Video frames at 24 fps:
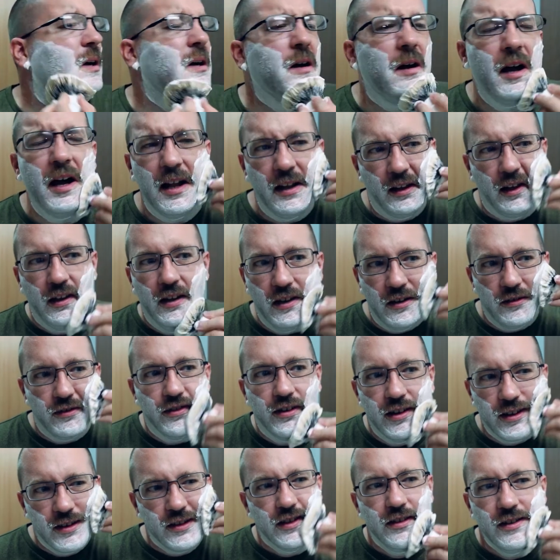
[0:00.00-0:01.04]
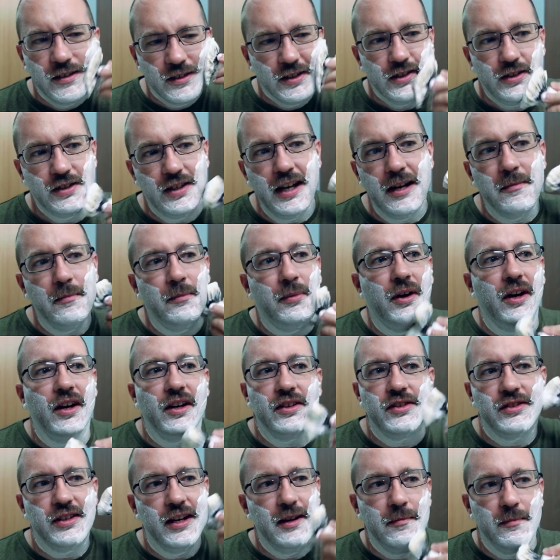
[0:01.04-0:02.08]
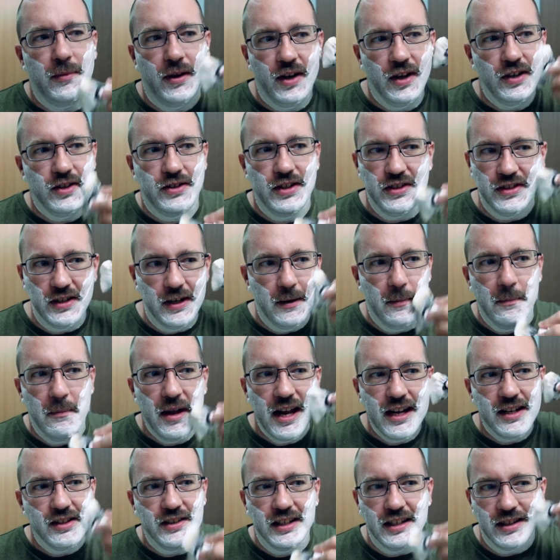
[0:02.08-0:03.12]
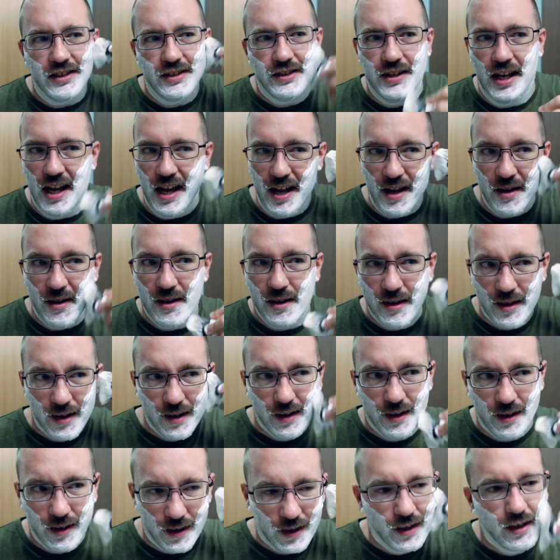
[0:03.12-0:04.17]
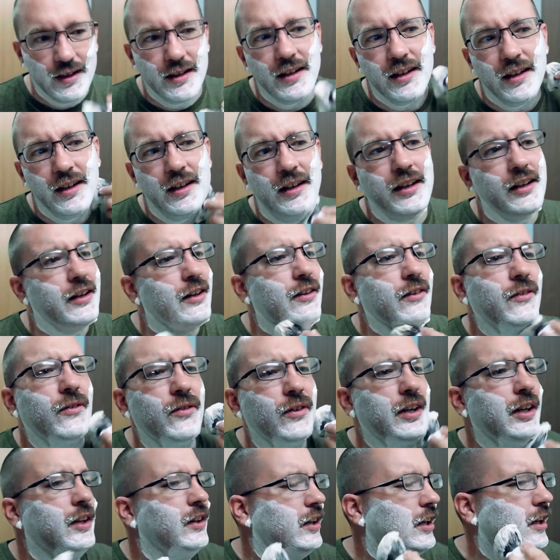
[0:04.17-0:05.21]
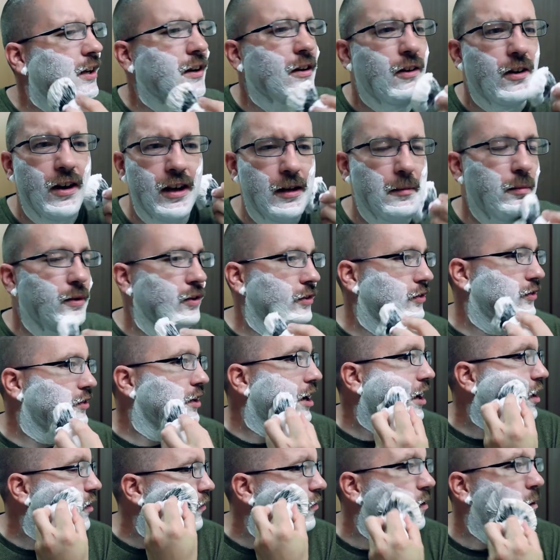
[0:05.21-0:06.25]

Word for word: I love St. Barts. St. Barts is an amazing scent. Really incredible stuff.